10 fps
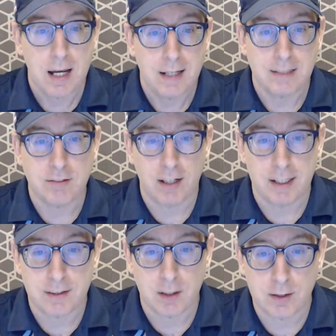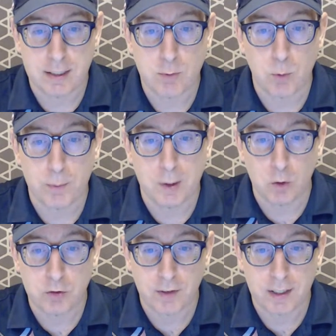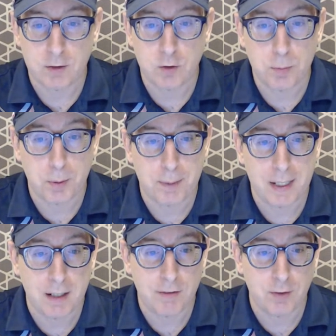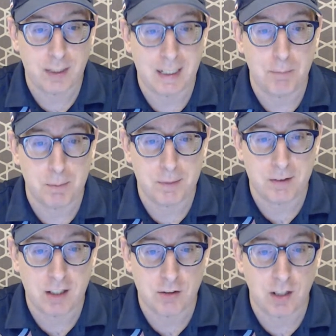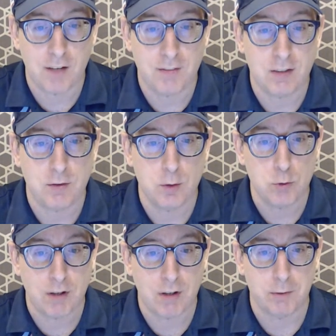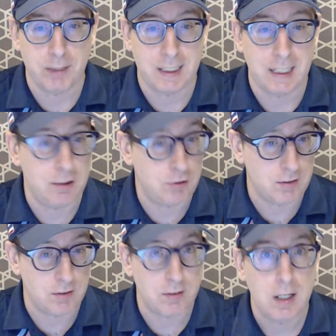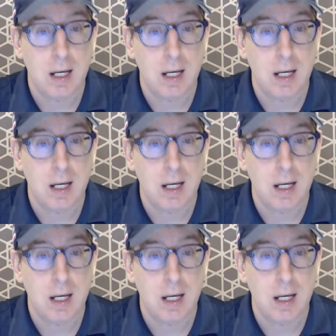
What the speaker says: The Thai authorities will be notified to prepare for the implementation of these new travel regulations.